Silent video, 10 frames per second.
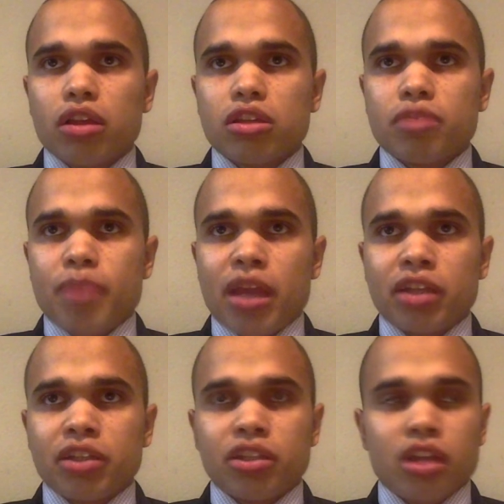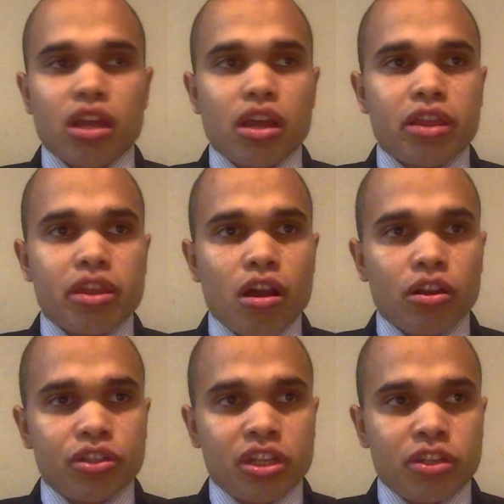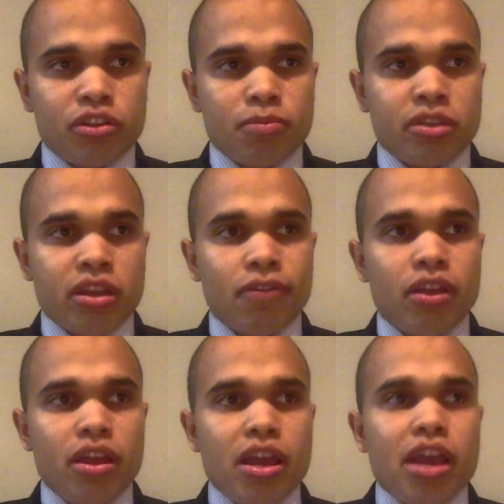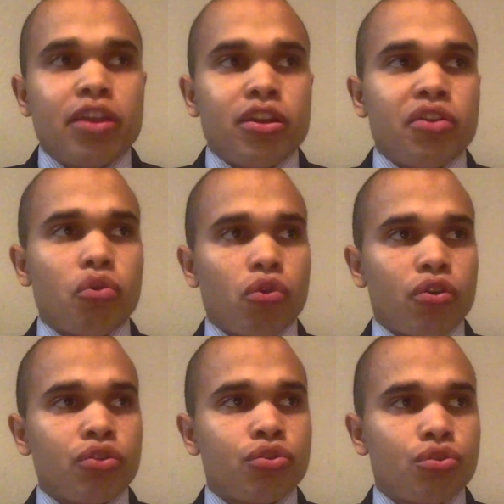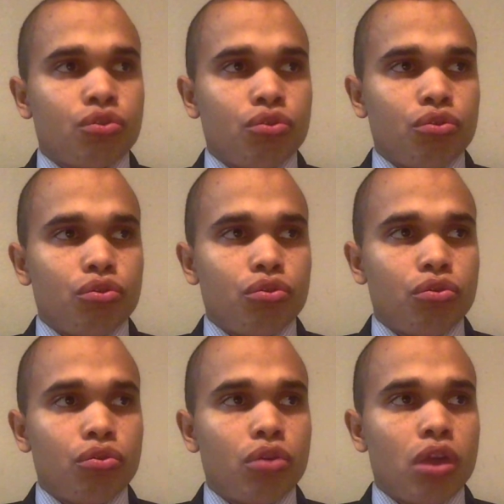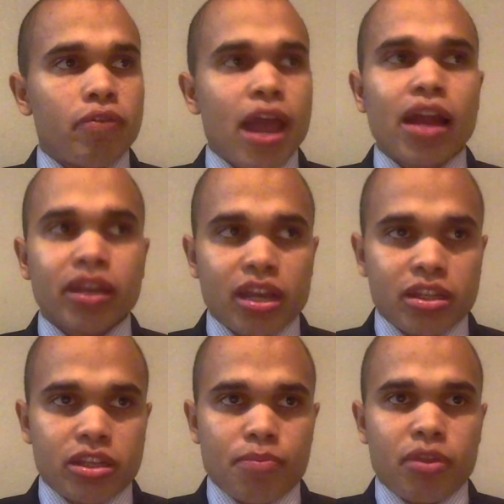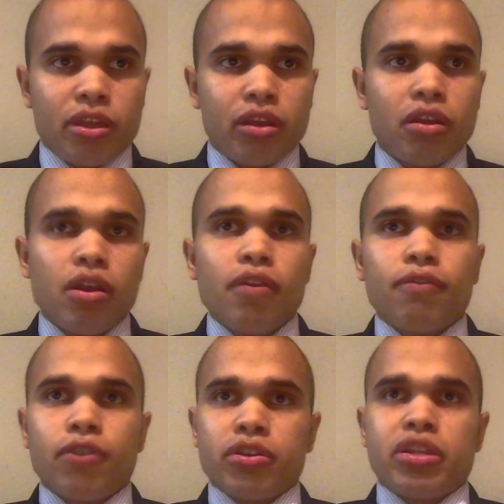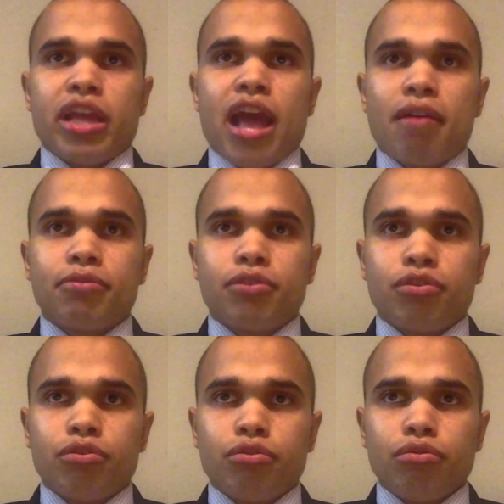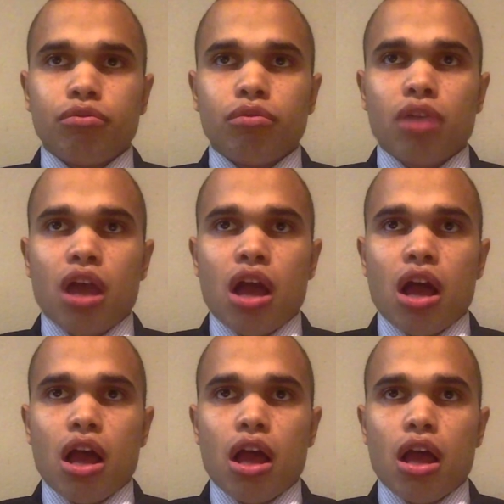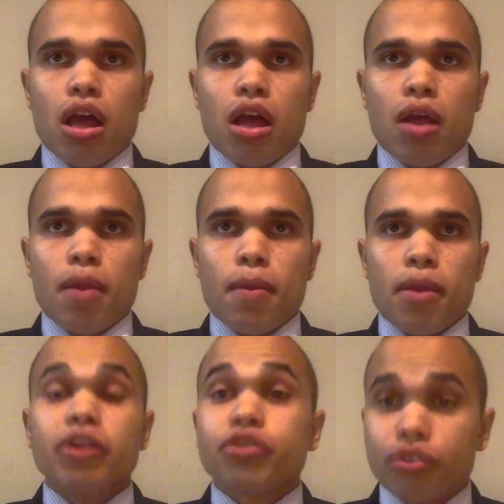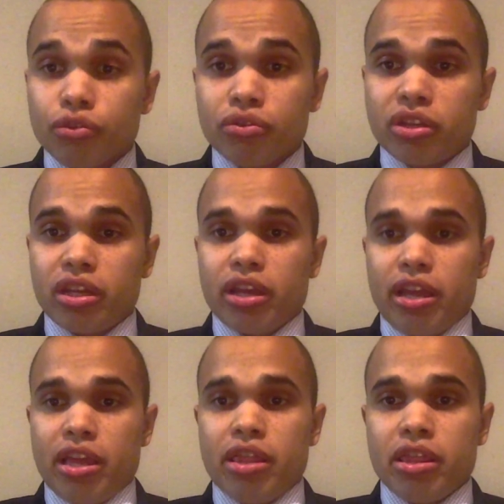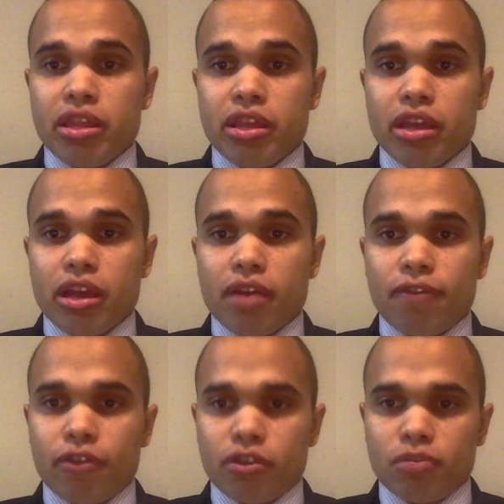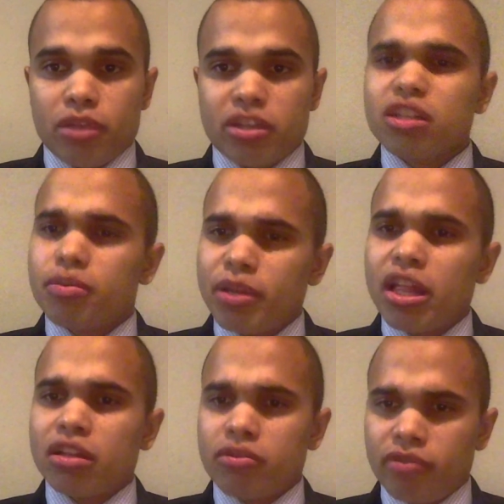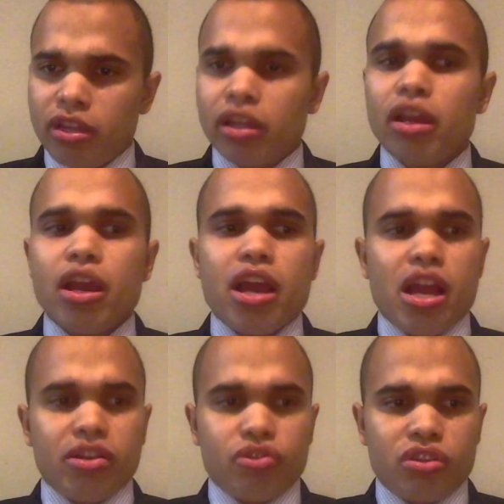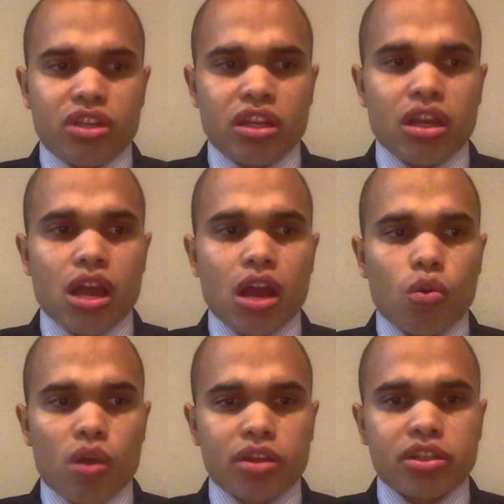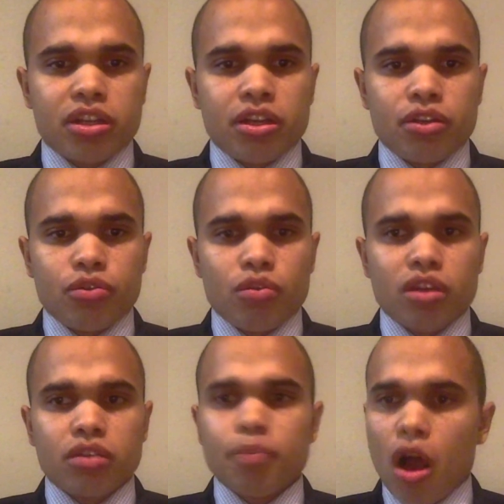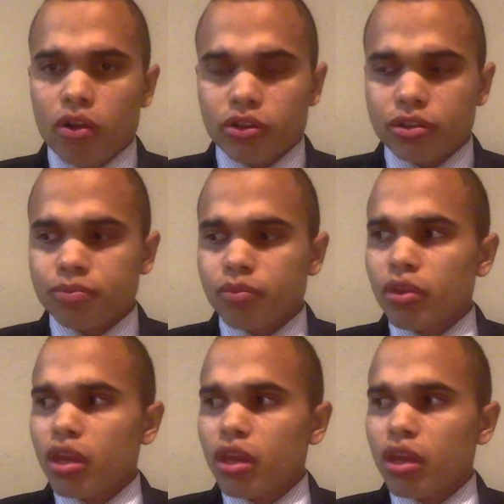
Spanish theology in terms of, in order to eradicate something, first they have to introduce it in the first place. And to me, that's a really interesting question to ponder,